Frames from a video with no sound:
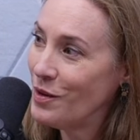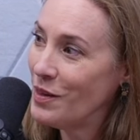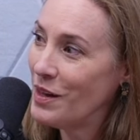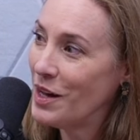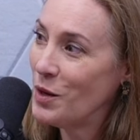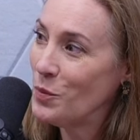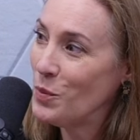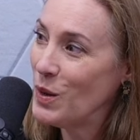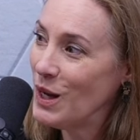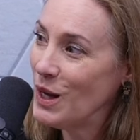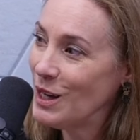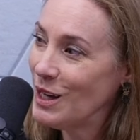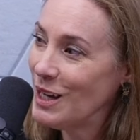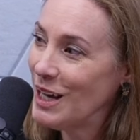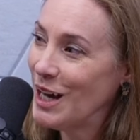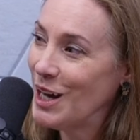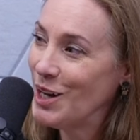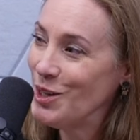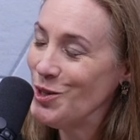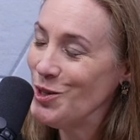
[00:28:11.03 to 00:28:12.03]
Without a bank
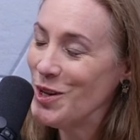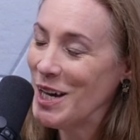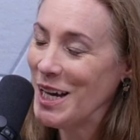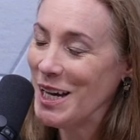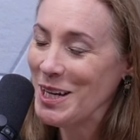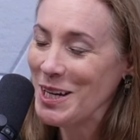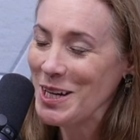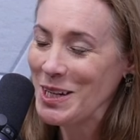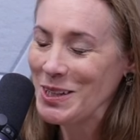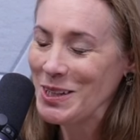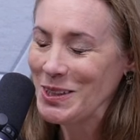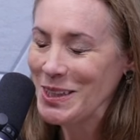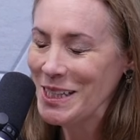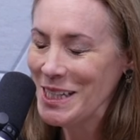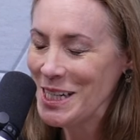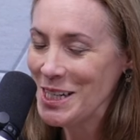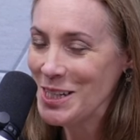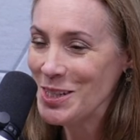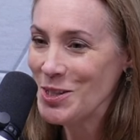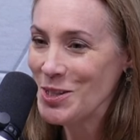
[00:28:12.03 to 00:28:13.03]
account, you can't get a
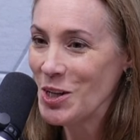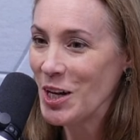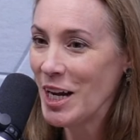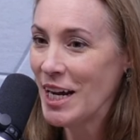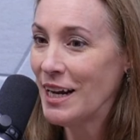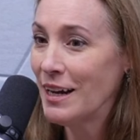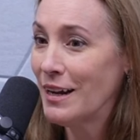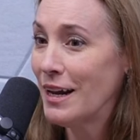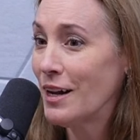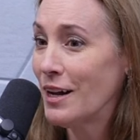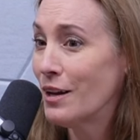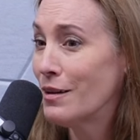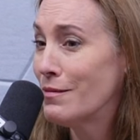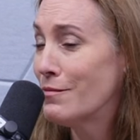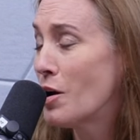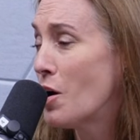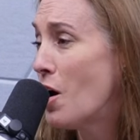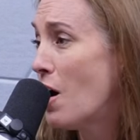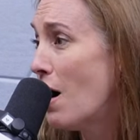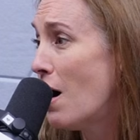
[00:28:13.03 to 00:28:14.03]
lease. You can't get a
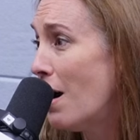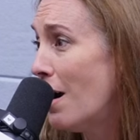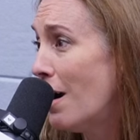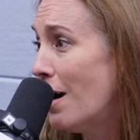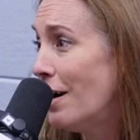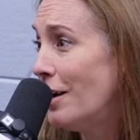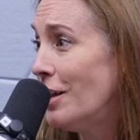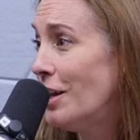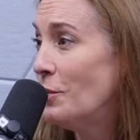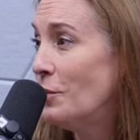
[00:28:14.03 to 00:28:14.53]
car.